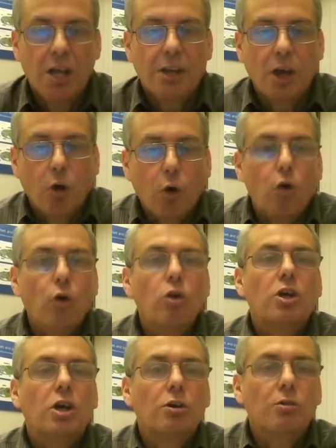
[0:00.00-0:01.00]
they all
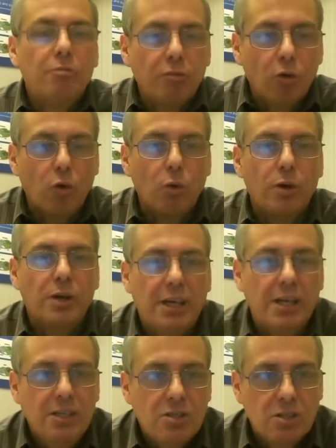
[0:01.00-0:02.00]
go forward
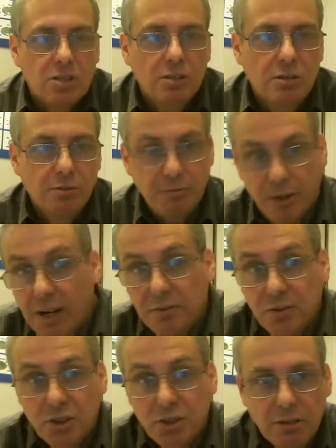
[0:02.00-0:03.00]
into
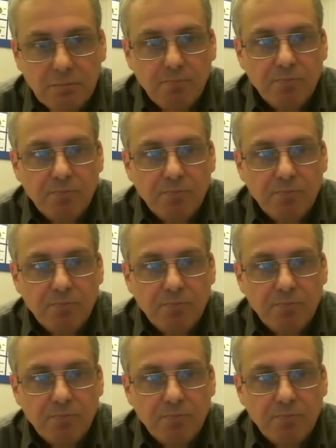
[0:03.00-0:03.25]
5G